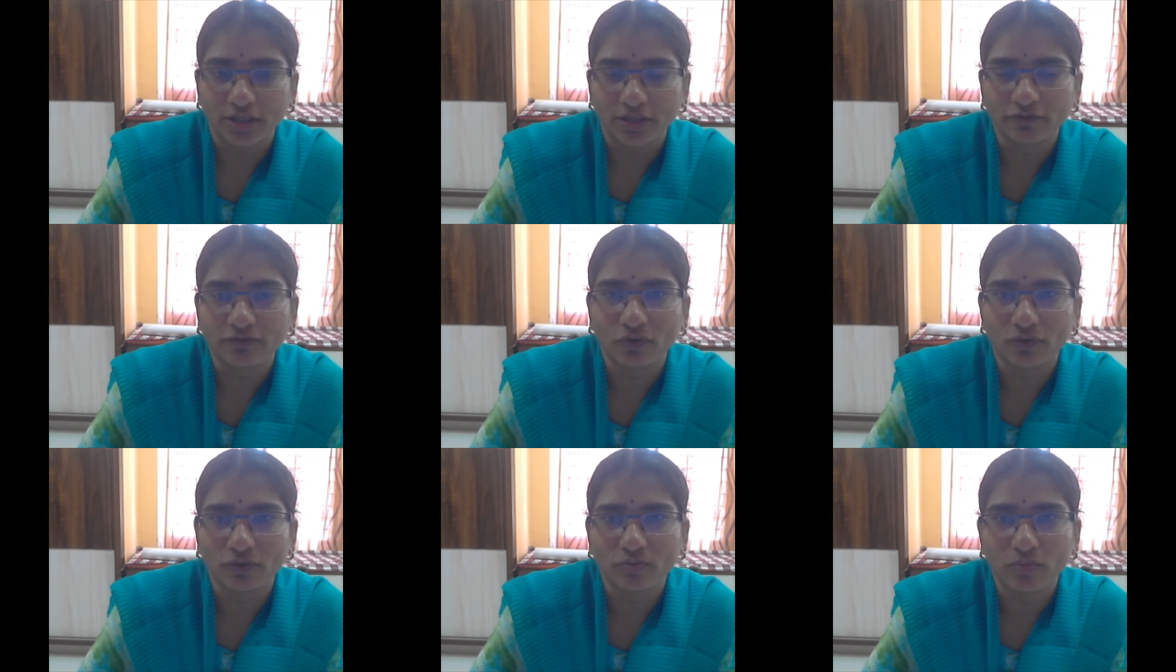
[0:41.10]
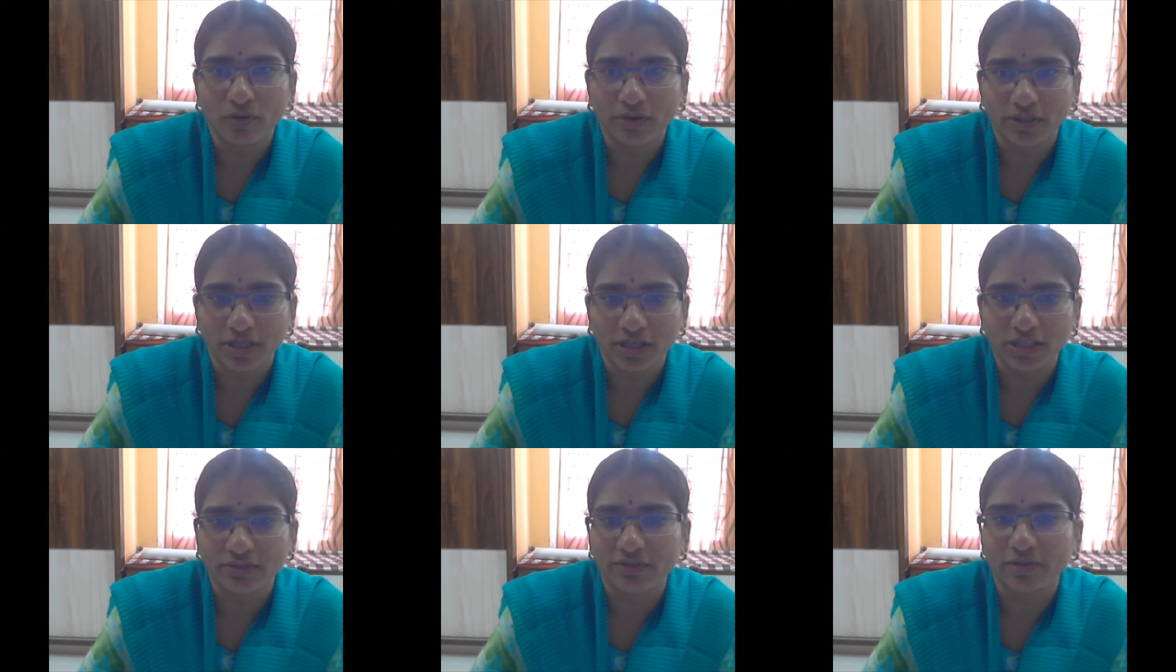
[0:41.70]
4th block
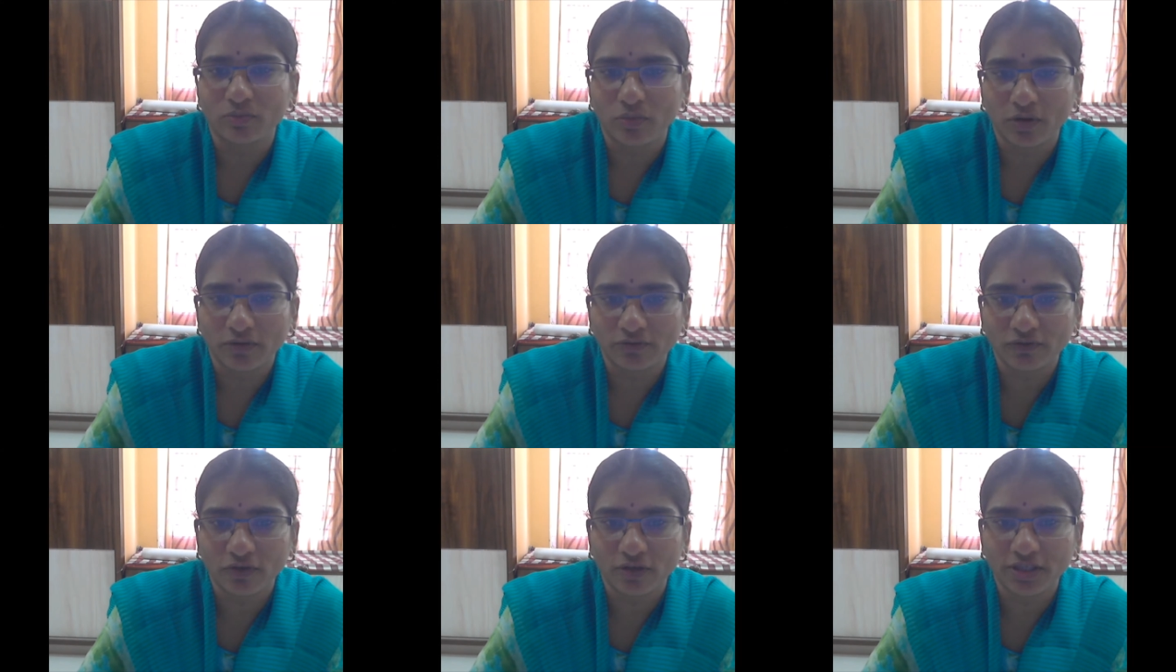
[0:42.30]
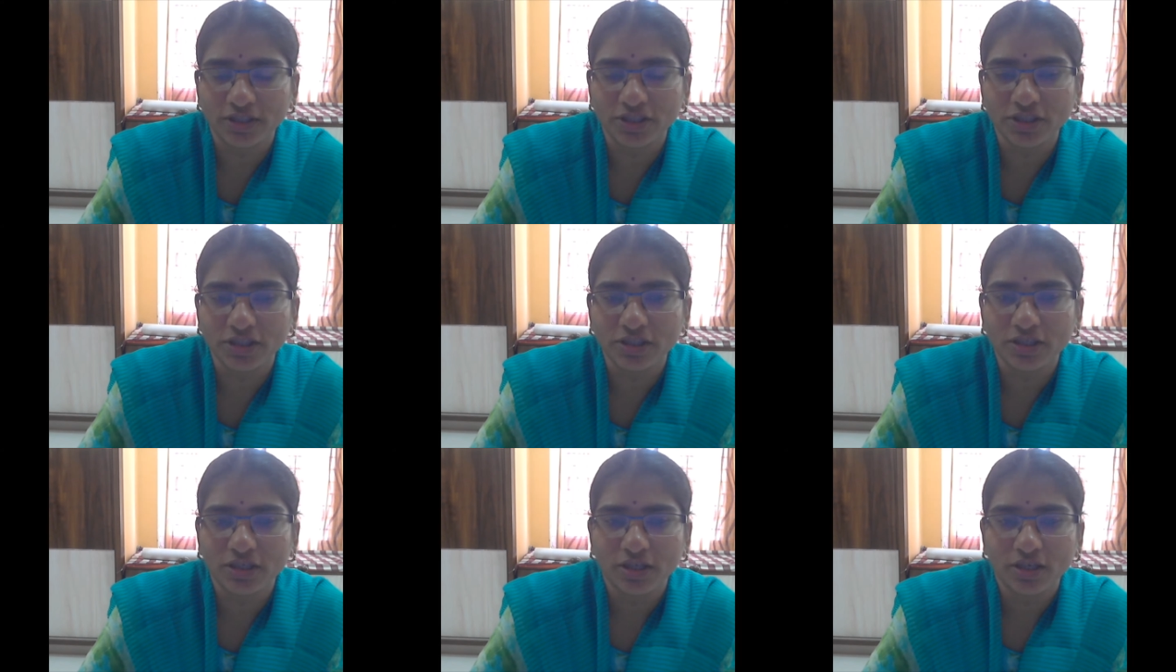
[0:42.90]
deals with morphology.
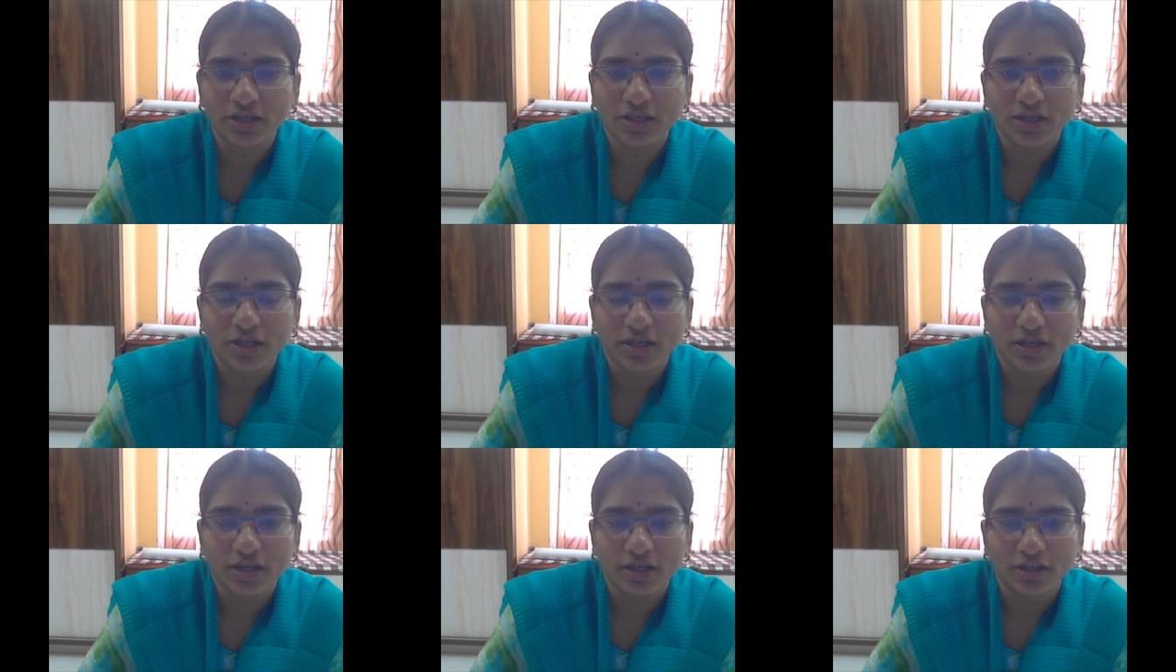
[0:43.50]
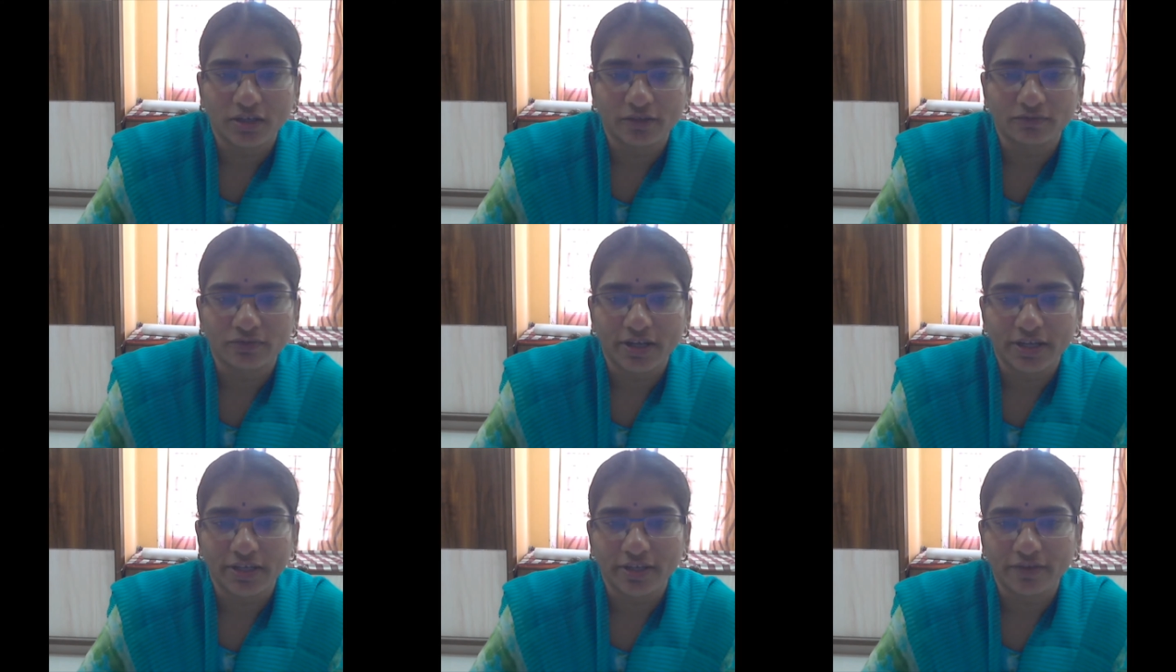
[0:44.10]

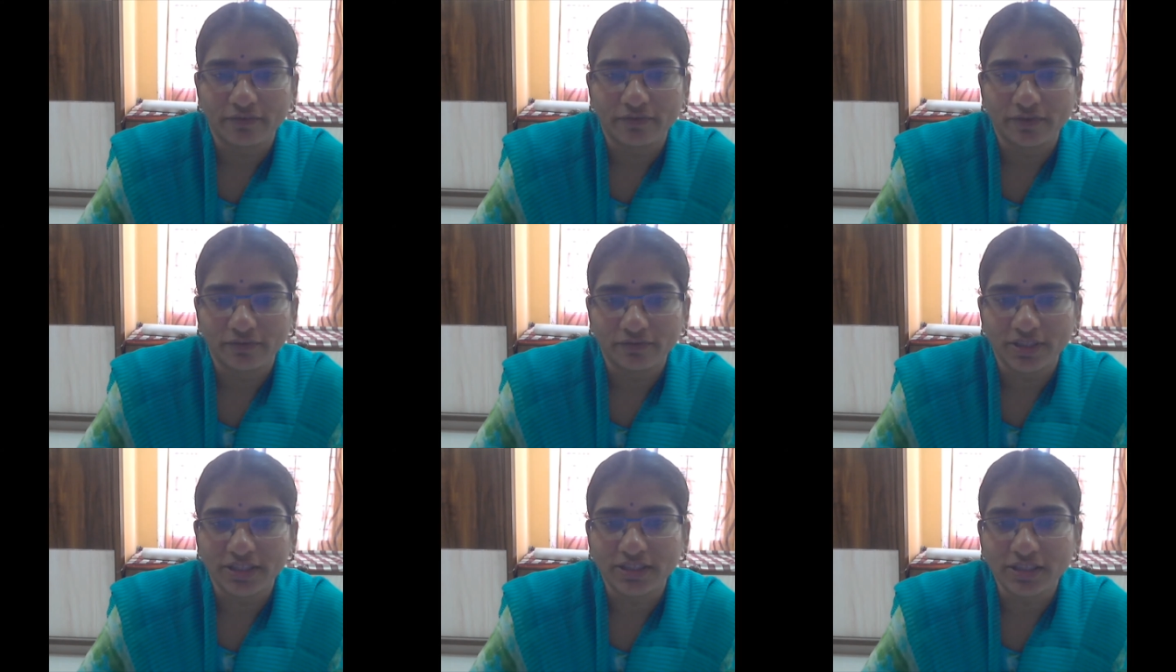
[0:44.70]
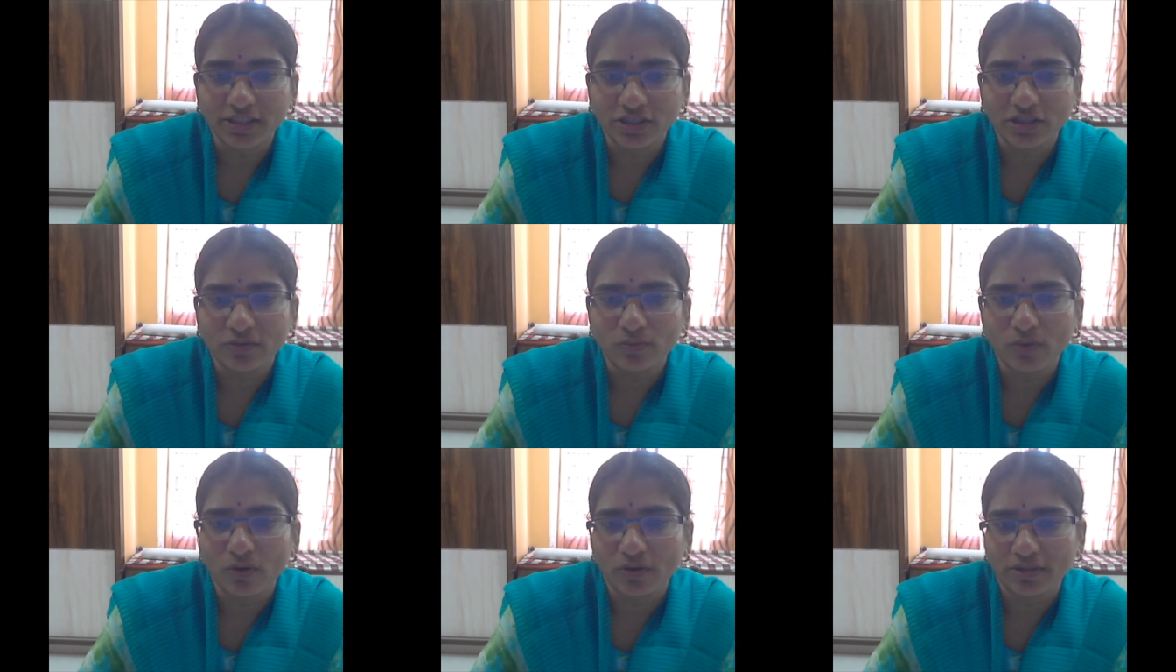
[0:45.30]
5th and 6th
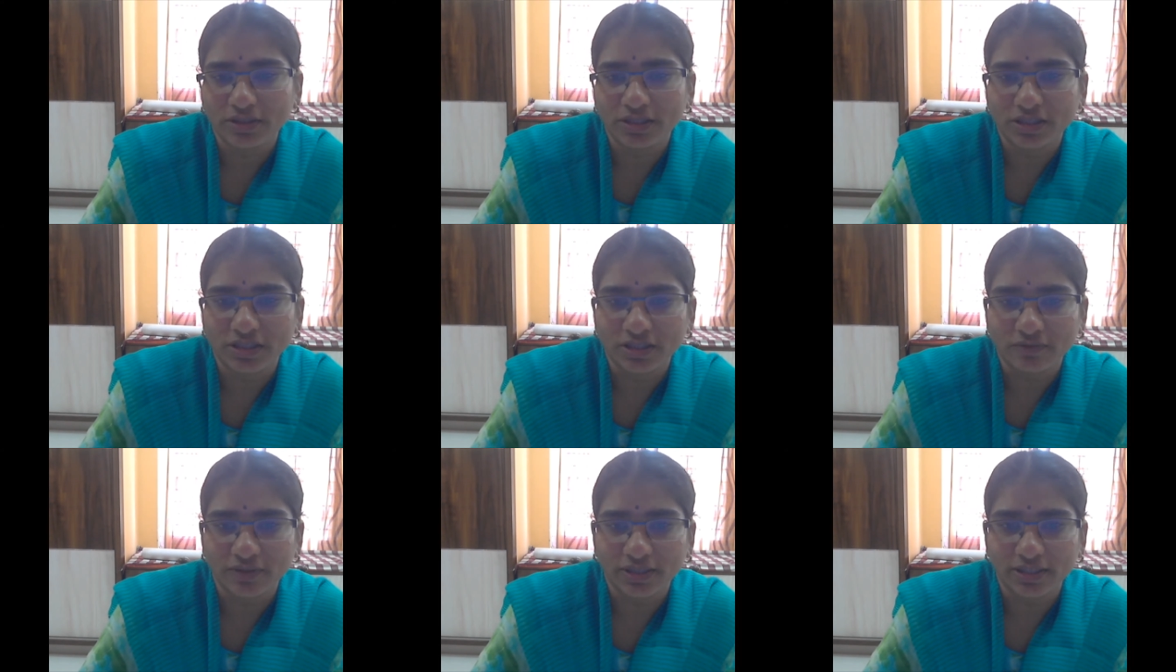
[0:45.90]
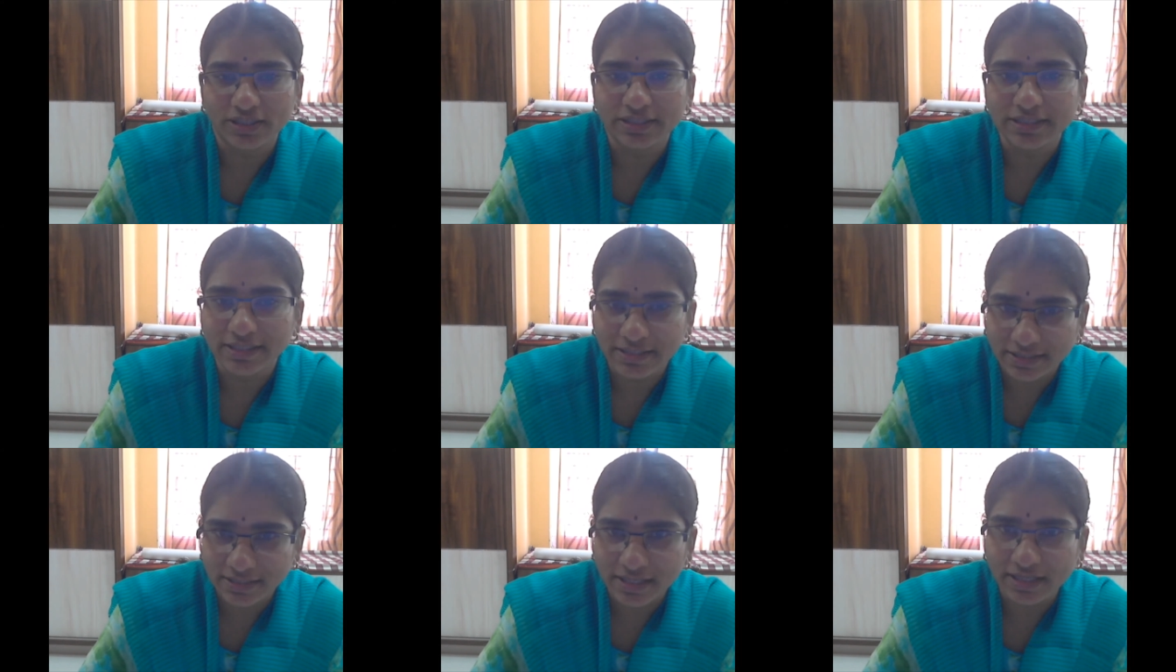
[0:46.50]
block deals with the
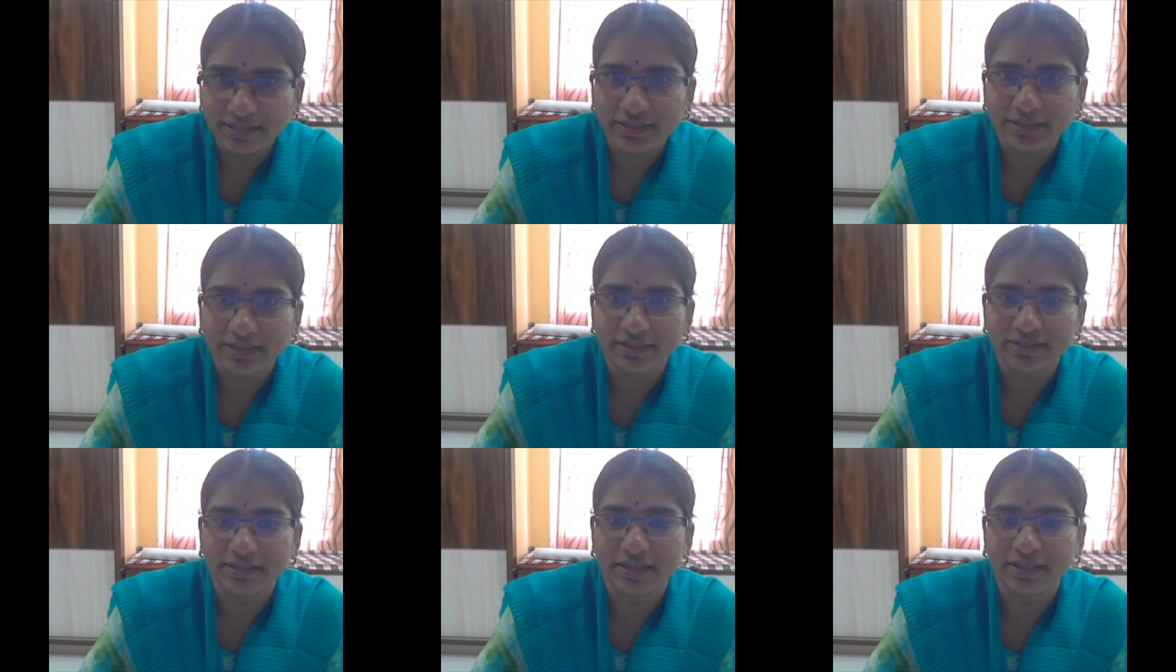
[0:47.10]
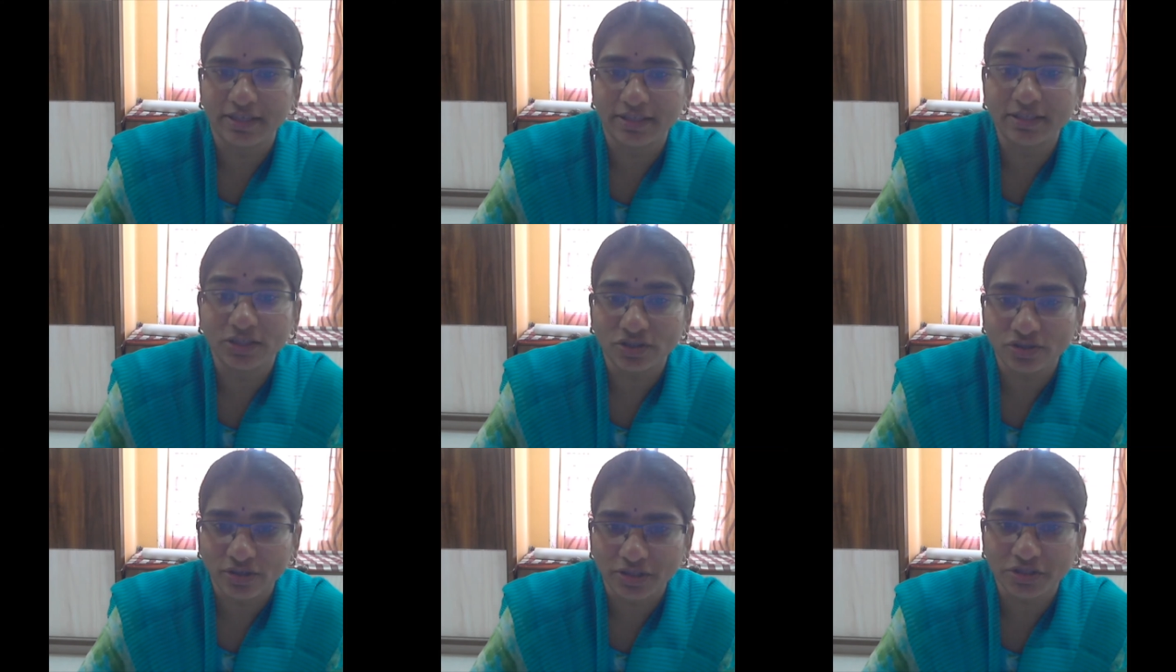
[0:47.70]
syntax, that is sentence
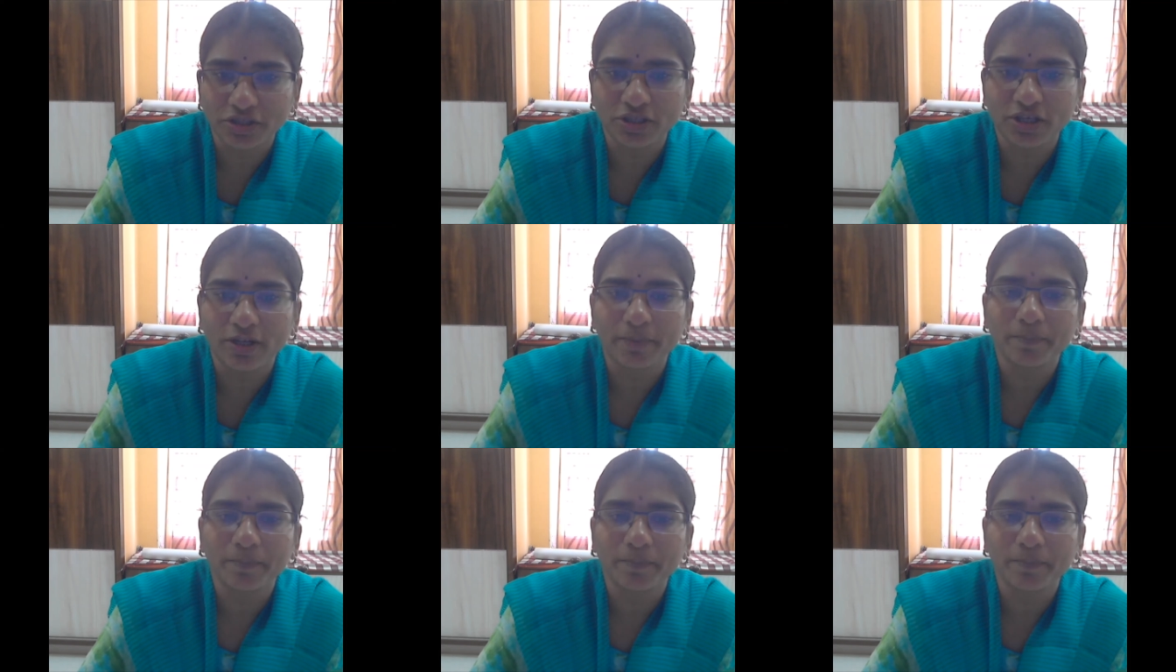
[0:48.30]
structure.